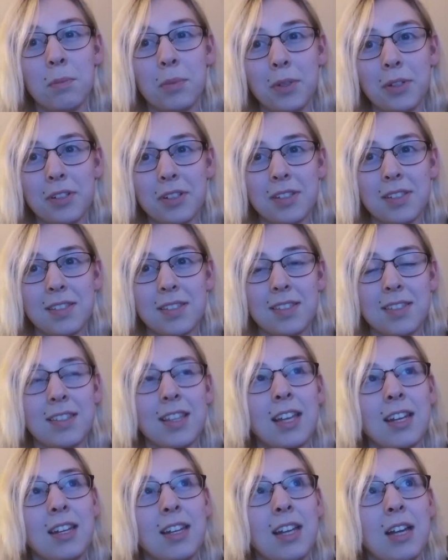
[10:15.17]
books
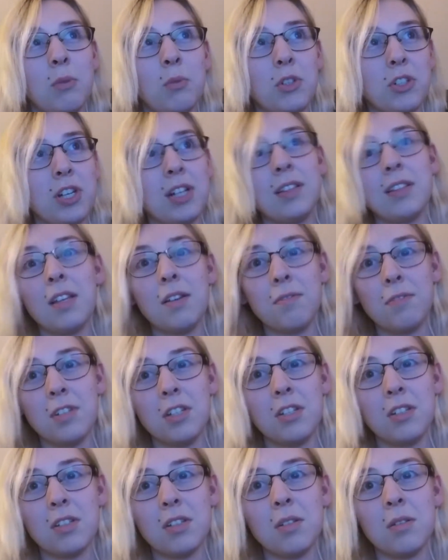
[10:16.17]
which I love
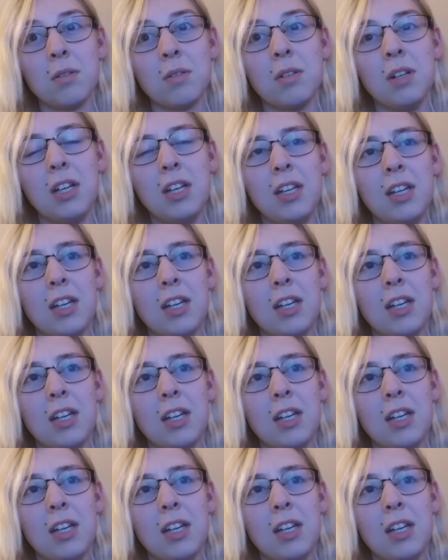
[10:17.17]
to do.